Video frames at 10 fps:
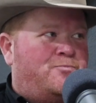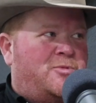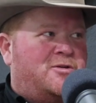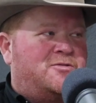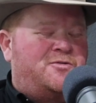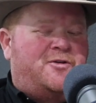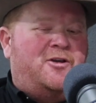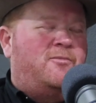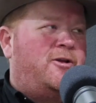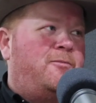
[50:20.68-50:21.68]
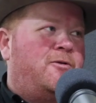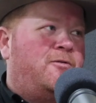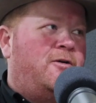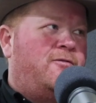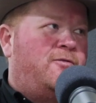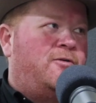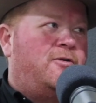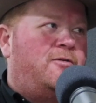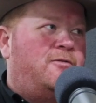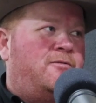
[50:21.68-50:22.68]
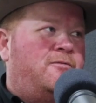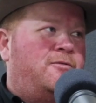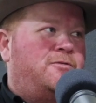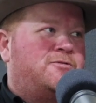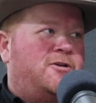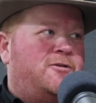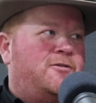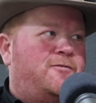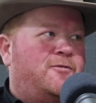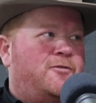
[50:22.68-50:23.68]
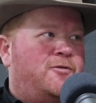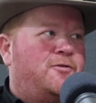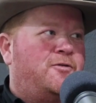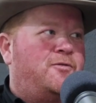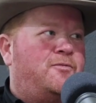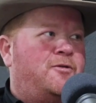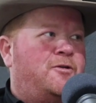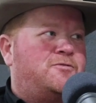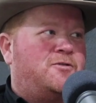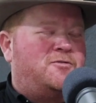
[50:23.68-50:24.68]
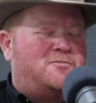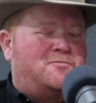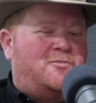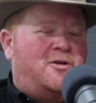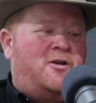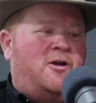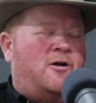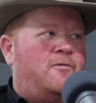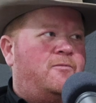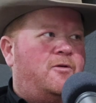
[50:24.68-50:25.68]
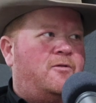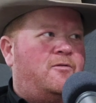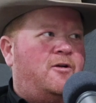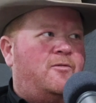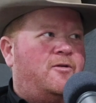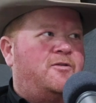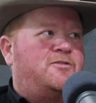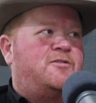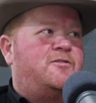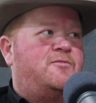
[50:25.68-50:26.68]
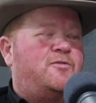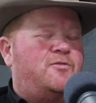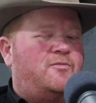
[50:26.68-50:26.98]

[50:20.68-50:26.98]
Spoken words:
Because you can't blame your work for it when you sign up for it and do it, and then start. Hey, I don't like working these hours. Well,